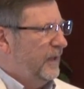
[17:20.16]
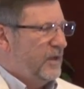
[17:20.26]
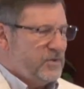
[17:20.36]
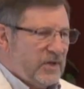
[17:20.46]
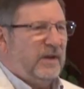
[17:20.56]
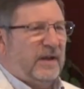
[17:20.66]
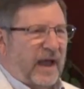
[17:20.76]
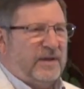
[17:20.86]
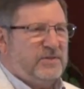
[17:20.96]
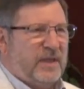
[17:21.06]
Isn't it
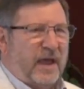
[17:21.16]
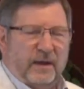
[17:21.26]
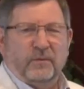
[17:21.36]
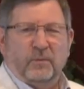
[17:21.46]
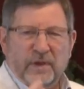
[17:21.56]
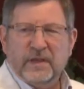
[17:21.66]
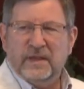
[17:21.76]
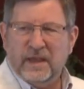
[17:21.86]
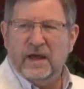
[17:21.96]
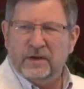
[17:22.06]
nice that we can
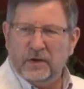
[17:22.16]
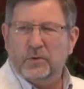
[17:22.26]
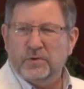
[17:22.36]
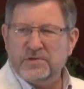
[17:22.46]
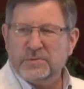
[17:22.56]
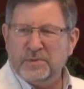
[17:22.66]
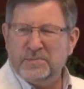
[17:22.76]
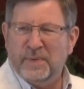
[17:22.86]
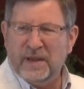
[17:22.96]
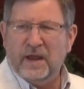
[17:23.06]
count on Christmas
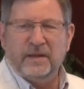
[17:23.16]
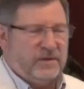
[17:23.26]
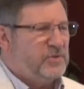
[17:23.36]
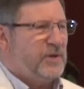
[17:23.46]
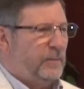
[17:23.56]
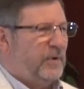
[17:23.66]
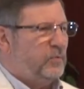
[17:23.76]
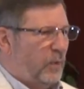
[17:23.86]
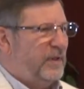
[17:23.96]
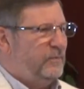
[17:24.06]
being on December
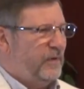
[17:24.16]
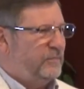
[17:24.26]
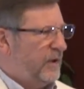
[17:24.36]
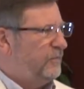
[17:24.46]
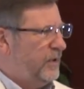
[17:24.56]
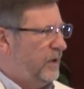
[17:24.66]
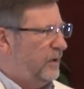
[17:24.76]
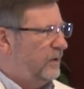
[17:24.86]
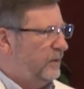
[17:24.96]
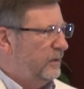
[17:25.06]
25th every
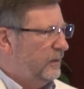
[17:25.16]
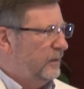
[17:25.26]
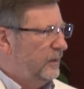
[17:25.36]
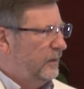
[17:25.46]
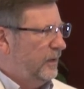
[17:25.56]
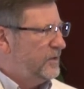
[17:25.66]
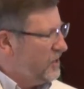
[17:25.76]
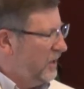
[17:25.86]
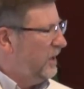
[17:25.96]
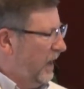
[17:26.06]
year?
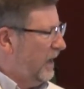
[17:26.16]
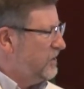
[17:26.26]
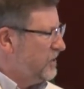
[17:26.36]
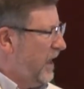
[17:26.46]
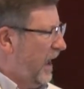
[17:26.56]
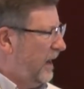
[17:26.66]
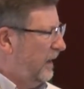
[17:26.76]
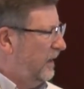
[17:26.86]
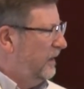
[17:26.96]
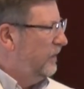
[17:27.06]
Isn't it nice
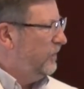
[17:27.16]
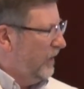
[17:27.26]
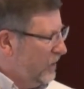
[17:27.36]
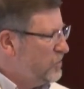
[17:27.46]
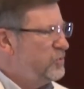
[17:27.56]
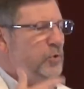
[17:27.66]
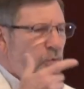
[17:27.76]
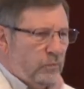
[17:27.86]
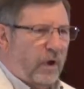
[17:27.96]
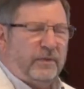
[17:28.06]
that things do
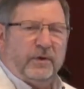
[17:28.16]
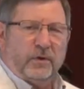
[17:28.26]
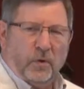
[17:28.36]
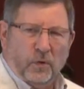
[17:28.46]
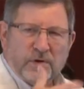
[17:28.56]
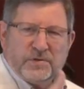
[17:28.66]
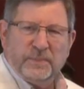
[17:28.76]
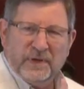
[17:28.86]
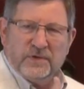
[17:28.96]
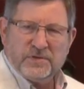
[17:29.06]
run their course,
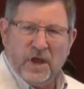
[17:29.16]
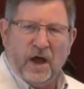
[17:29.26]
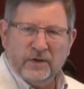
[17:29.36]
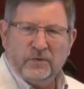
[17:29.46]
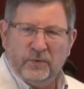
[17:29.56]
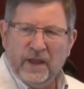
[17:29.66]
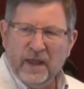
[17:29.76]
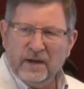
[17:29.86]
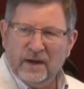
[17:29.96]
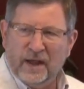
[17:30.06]
because God
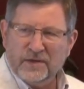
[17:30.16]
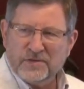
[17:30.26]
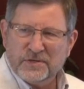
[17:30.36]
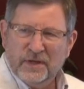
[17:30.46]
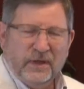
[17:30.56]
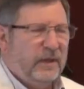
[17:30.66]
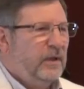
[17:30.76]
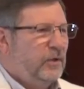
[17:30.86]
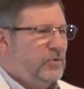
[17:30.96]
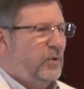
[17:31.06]
created us
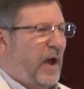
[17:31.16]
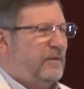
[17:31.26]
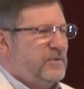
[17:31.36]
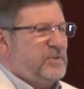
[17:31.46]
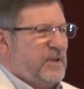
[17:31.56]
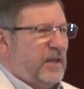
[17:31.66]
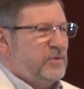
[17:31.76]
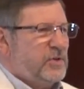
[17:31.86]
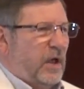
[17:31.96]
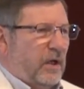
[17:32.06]
to have a
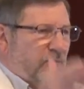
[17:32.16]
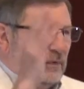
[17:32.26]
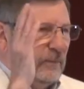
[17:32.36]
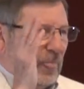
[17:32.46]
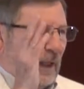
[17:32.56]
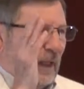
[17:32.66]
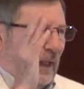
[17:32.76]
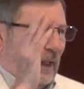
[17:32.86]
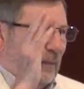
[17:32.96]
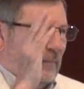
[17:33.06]
sense of
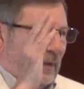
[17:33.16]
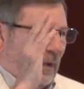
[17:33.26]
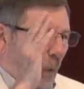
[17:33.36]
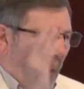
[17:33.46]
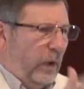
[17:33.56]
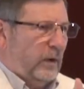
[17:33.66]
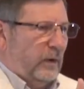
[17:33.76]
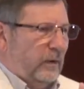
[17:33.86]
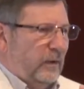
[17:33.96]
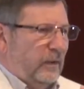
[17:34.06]
order?